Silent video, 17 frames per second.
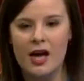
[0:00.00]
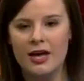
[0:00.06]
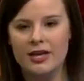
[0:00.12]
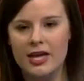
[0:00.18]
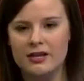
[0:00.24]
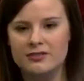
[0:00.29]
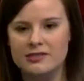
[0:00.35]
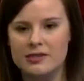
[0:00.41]

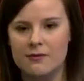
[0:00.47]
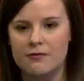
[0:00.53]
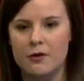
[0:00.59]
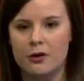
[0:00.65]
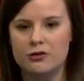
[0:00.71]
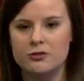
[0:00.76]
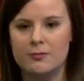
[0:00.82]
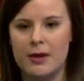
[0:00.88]
Again, some
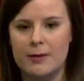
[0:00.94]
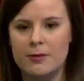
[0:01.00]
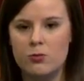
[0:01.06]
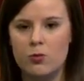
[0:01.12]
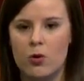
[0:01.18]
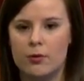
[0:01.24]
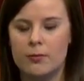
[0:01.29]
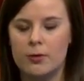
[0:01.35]
folks may be
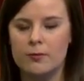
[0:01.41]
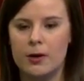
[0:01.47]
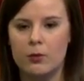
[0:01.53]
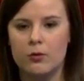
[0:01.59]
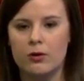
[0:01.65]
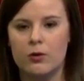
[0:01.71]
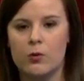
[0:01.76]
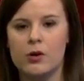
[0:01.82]
warmer,
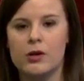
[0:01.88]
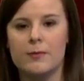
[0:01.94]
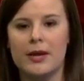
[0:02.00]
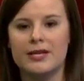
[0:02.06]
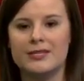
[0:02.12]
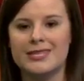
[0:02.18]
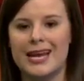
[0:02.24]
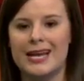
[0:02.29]
but we're going to
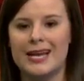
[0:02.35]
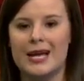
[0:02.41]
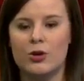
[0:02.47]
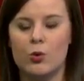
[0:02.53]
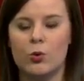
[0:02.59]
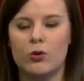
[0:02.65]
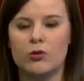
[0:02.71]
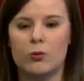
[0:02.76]
maintain a
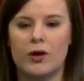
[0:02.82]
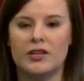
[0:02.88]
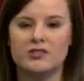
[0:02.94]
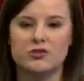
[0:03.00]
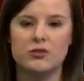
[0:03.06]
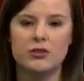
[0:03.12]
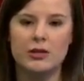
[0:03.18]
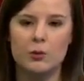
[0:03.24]

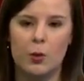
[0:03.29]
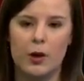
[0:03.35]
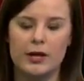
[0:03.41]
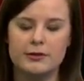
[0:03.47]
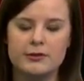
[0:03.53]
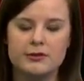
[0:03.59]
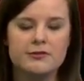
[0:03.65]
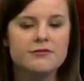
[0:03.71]
northwesterly
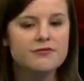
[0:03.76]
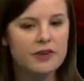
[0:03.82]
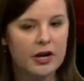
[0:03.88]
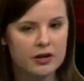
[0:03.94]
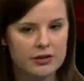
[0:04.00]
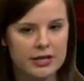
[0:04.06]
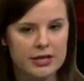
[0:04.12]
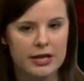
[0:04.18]
wind,
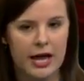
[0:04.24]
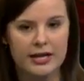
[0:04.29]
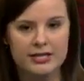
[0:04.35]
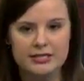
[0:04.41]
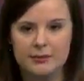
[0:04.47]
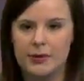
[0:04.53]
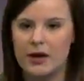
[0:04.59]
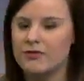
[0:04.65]
fairly
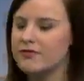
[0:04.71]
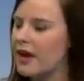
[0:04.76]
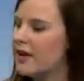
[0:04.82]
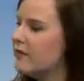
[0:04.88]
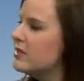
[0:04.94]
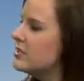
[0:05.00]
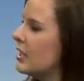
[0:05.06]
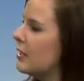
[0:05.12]
light, about
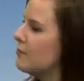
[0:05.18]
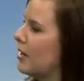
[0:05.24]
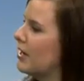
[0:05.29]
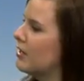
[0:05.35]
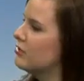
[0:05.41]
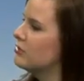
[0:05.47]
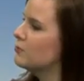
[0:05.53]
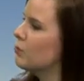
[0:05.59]
5 to 10
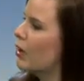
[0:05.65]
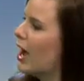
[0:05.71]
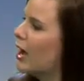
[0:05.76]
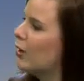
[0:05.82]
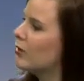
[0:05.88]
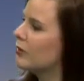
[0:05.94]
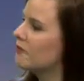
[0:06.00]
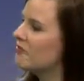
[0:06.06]
miles per
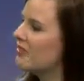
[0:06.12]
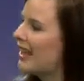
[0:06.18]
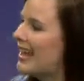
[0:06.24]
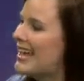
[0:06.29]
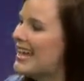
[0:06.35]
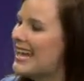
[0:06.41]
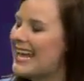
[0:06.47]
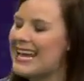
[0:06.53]
hour.
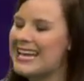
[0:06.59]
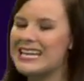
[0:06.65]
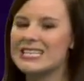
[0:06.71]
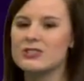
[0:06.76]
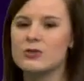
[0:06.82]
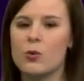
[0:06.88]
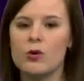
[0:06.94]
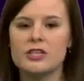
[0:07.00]
It
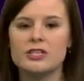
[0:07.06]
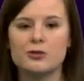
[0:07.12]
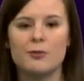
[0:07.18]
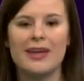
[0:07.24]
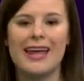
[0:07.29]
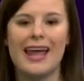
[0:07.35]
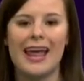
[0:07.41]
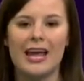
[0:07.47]
is going to
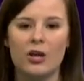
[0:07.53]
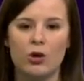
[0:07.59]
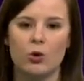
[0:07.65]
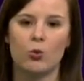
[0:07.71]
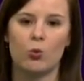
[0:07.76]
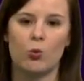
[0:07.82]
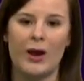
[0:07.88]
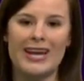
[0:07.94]
be a
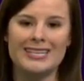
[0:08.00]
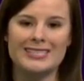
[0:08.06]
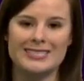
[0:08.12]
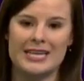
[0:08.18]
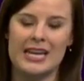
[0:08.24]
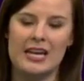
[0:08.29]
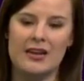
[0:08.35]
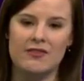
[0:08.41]

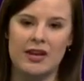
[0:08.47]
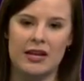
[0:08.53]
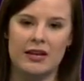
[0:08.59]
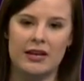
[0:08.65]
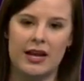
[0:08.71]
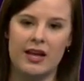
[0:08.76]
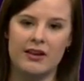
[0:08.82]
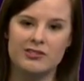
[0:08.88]
great
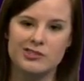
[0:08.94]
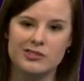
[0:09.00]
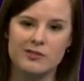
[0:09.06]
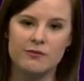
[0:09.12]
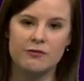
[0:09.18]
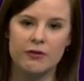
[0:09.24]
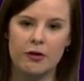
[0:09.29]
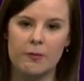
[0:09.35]
evening to catch
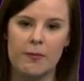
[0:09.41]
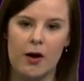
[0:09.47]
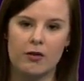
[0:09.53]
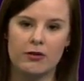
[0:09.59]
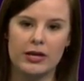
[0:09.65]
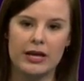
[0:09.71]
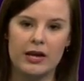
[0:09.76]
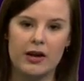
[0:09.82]
some
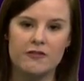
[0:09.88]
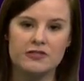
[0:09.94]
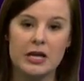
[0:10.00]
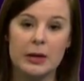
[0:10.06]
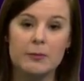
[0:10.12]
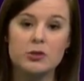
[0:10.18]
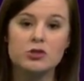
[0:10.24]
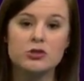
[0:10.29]
football. Kickoff
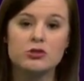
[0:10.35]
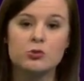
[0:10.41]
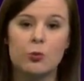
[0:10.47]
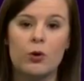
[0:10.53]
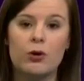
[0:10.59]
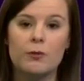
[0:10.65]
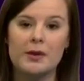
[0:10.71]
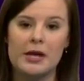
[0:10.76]
temperatures
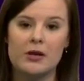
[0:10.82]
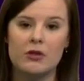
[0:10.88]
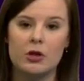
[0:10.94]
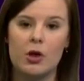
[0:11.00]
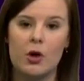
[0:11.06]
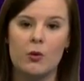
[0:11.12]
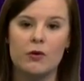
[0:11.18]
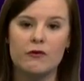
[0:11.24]
will be in
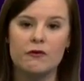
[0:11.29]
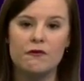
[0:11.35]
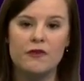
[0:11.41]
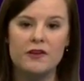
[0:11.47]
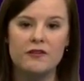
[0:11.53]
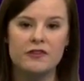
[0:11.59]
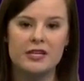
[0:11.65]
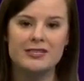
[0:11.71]
the lower
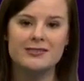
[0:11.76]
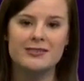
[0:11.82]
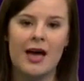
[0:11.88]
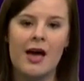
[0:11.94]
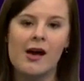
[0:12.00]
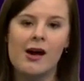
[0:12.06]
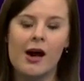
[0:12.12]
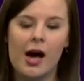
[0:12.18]
50s,
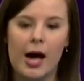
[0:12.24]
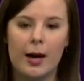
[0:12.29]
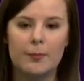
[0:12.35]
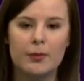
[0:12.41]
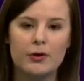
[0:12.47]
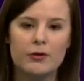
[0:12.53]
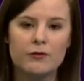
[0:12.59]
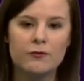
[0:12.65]

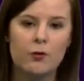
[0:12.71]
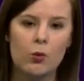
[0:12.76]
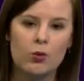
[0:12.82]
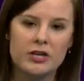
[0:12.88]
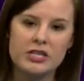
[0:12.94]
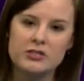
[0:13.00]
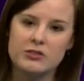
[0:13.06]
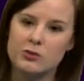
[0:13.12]
upper
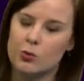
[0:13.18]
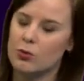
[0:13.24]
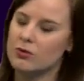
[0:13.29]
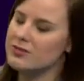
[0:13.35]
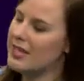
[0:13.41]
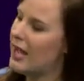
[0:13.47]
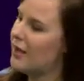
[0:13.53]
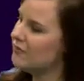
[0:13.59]
40s
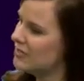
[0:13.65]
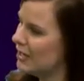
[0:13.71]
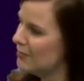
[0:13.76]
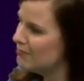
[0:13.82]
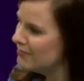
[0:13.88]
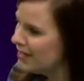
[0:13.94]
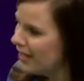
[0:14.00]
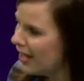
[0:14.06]
towards
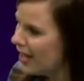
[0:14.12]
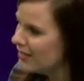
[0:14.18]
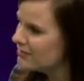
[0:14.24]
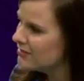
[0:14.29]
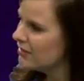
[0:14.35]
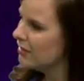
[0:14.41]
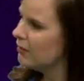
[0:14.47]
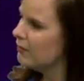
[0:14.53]
halftime. Yeah,
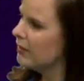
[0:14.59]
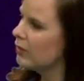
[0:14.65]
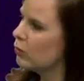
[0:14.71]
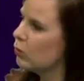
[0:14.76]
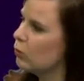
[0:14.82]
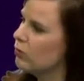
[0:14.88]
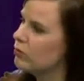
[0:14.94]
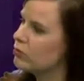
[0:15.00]
it's a little bit
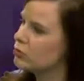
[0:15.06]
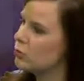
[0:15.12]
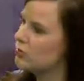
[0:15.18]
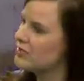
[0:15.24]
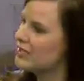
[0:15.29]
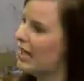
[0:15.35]
cooler towards